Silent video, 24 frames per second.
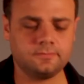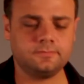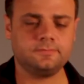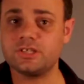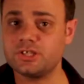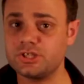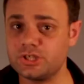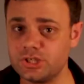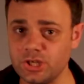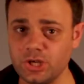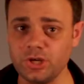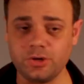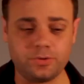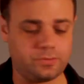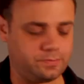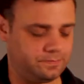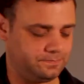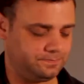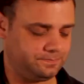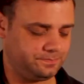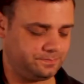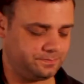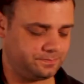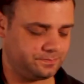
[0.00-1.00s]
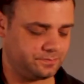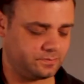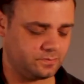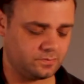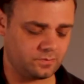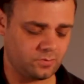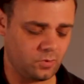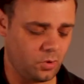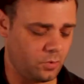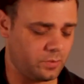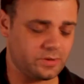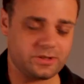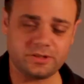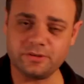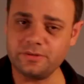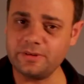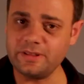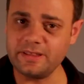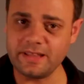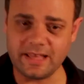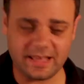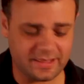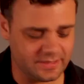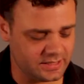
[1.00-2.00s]
So, what we're
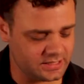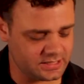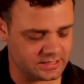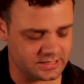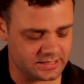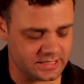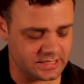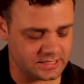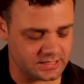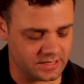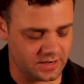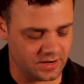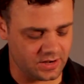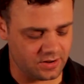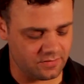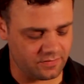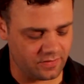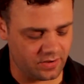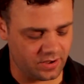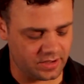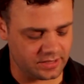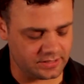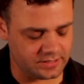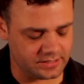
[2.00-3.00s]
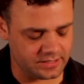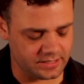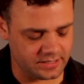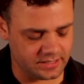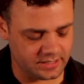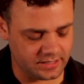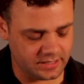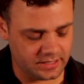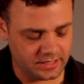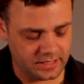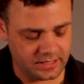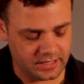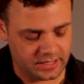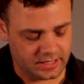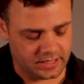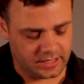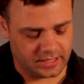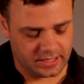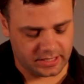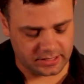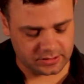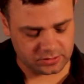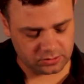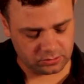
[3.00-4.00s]
doing there, this kind of idea,
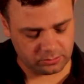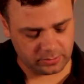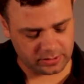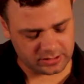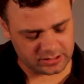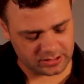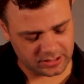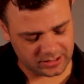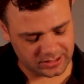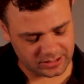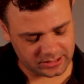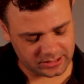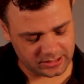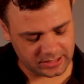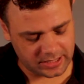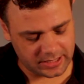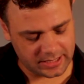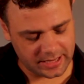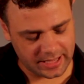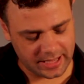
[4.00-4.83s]
it's almost like almost like